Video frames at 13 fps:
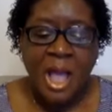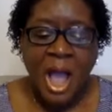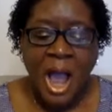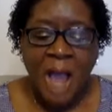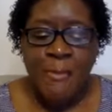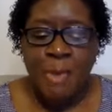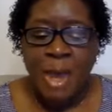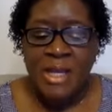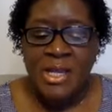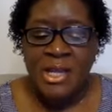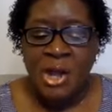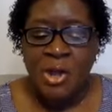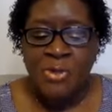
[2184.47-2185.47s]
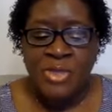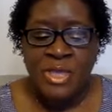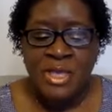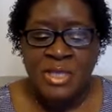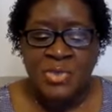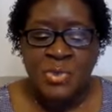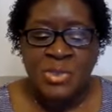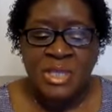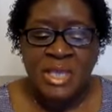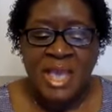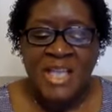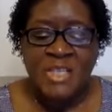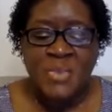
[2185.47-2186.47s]
I'm writing all this with
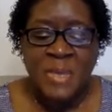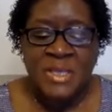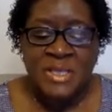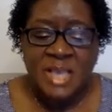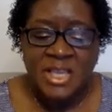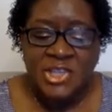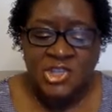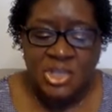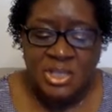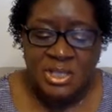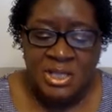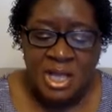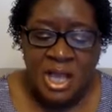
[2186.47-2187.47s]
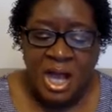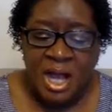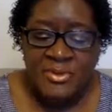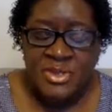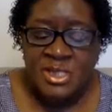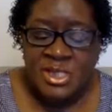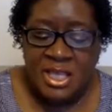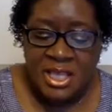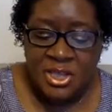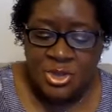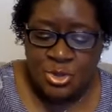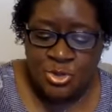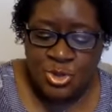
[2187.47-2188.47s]
the expectation of
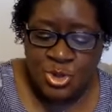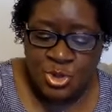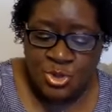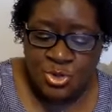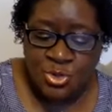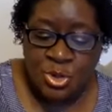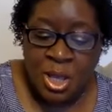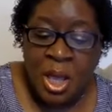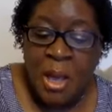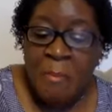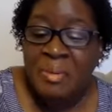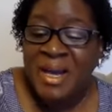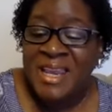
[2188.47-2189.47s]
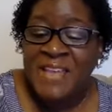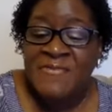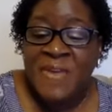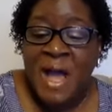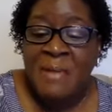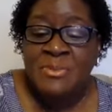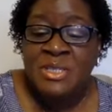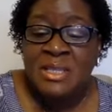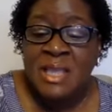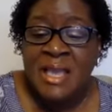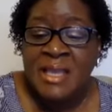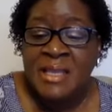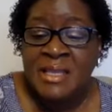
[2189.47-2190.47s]
seeing you soon. But if I'm
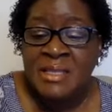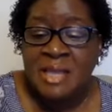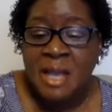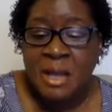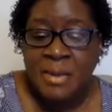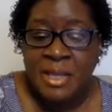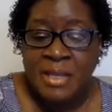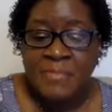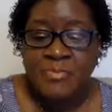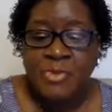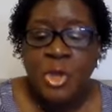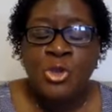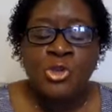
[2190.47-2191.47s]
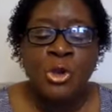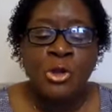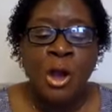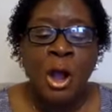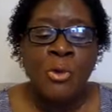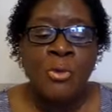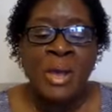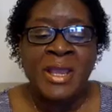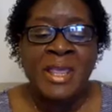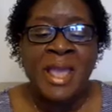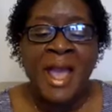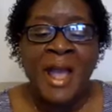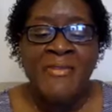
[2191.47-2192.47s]
delayed in coming, you'll
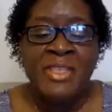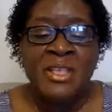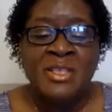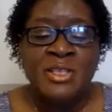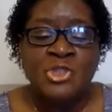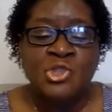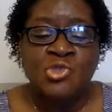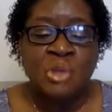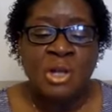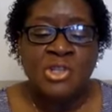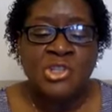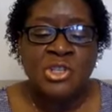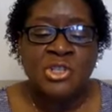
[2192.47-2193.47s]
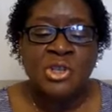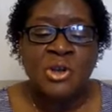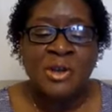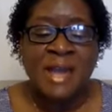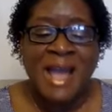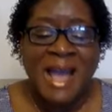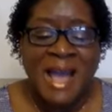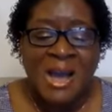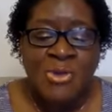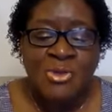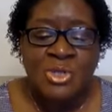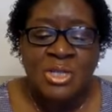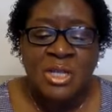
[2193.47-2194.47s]
already have these instructions on
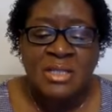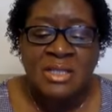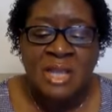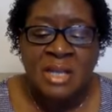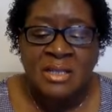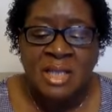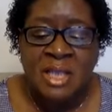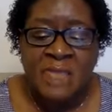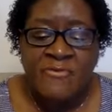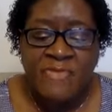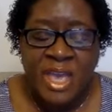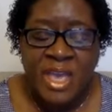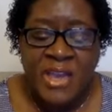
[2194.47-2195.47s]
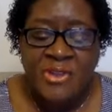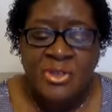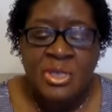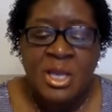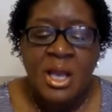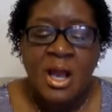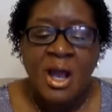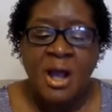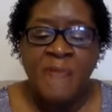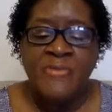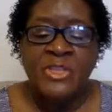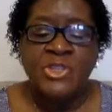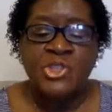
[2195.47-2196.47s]
how to conduct the affairs
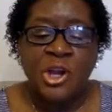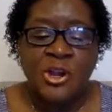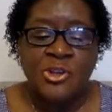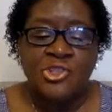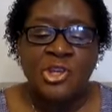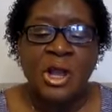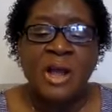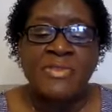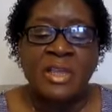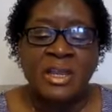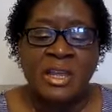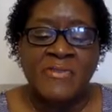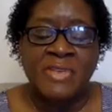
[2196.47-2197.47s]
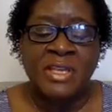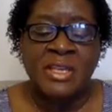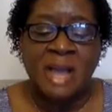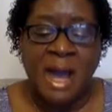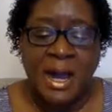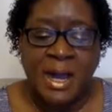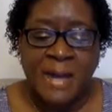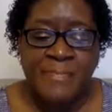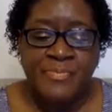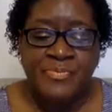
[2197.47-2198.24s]
of the Church of the Living God,